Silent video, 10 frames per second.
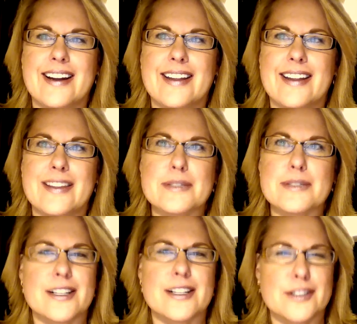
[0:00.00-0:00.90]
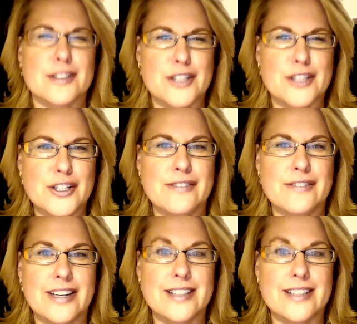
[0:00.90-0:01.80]
that was actually good
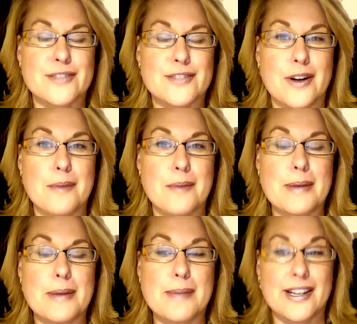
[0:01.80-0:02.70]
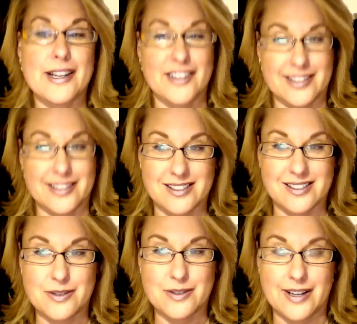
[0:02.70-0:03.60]
advice from my parents to
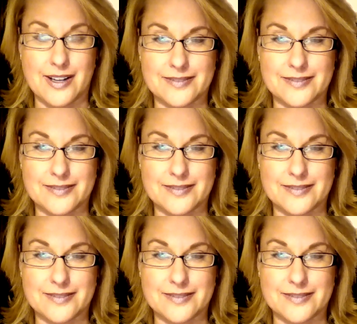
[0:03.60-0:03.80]
do that,